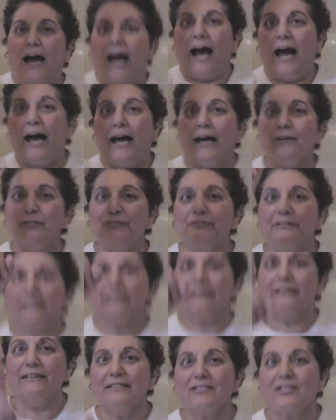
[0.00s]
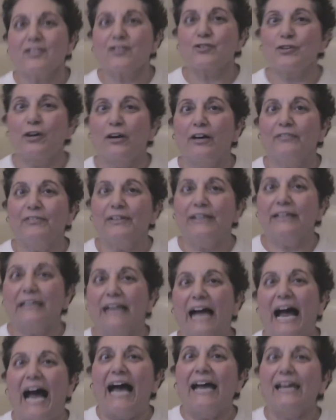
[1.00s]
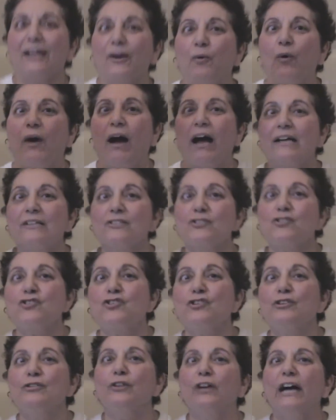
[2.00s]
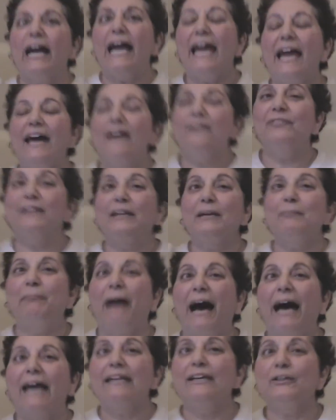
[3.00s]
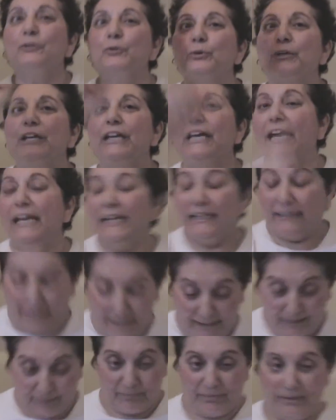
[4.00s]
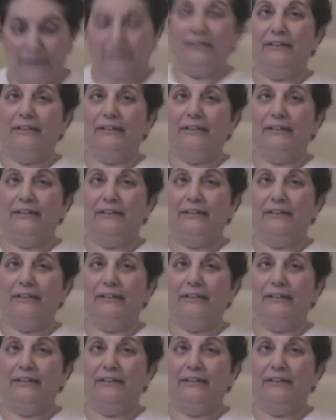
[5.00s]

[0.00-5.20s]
After this is over, I want you, everybody, to hate him.